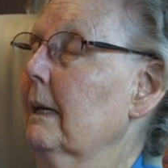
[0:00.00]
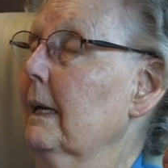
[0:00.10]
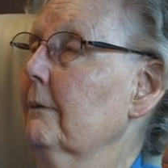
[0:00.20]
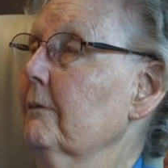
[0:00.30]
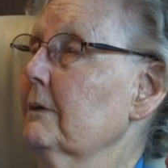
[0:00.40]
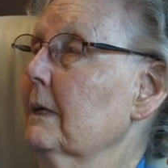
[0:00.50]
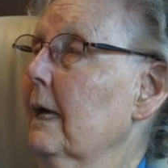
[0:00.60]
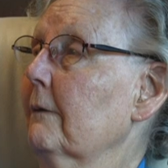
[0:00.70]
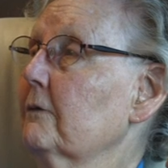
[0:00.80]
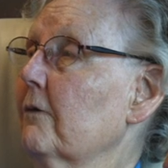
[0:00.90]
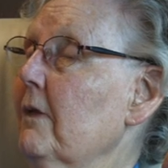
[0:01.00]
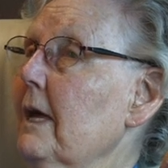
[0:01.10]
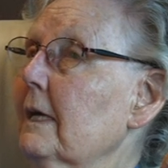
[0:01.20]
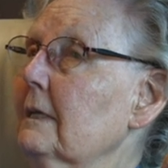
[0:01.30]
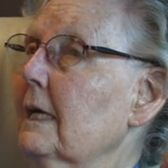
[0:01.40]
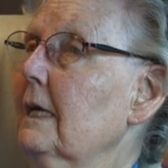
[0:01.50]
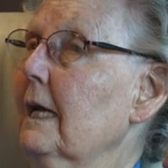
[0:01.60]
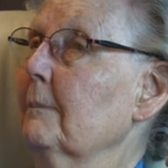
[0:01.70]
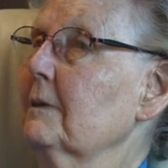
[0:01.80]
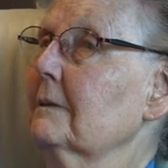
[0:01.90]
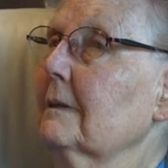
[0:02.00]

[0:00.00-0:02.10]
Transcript: ever after that, he kept